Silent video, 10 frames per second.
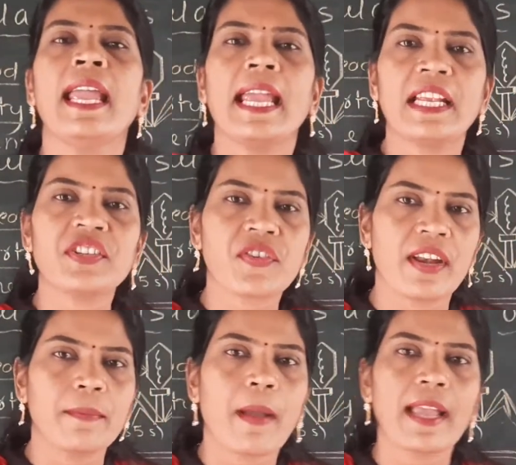S
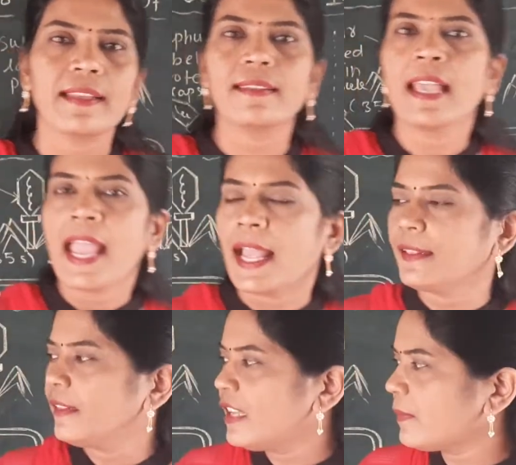strain mice,
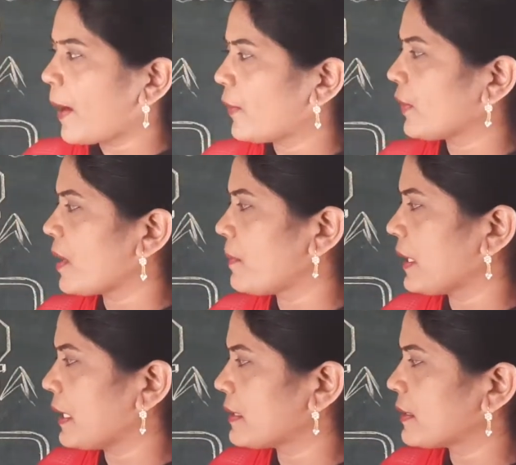and these
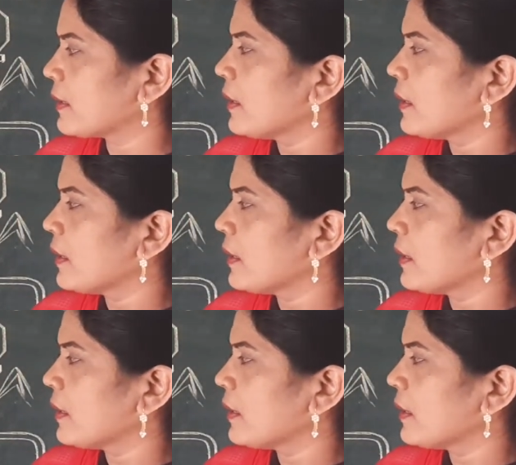biochemicals